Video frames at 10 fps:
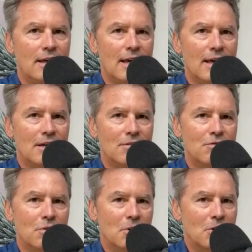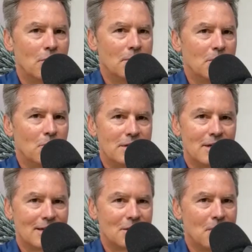And from equipment, we
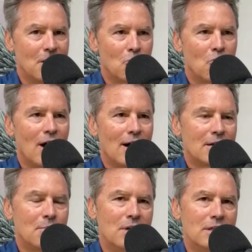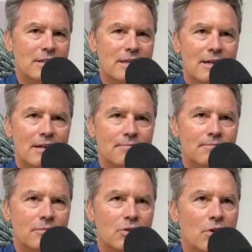talked about Rock, but
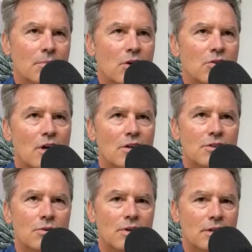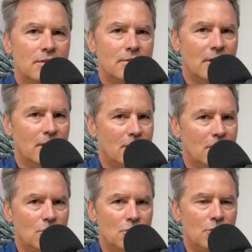Grimco is also a
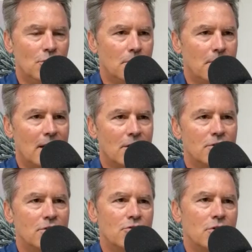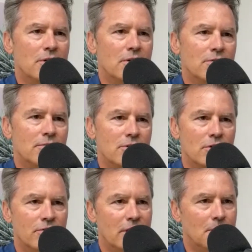huge Hewlett-Packard distributor.
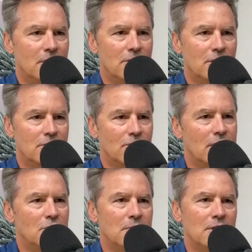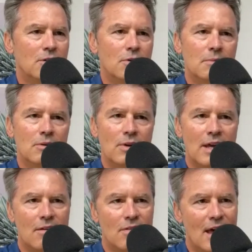So if anybody's looking for HP equipment, we
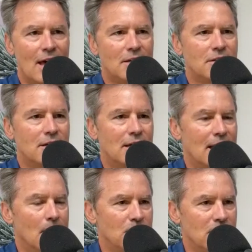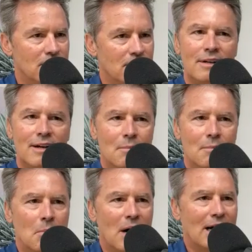have that. Epson,
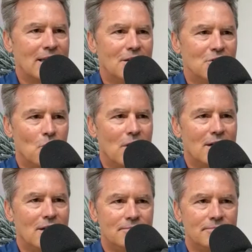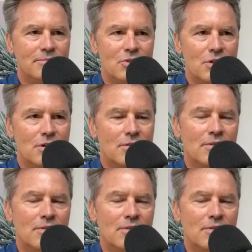Mamaki as well. So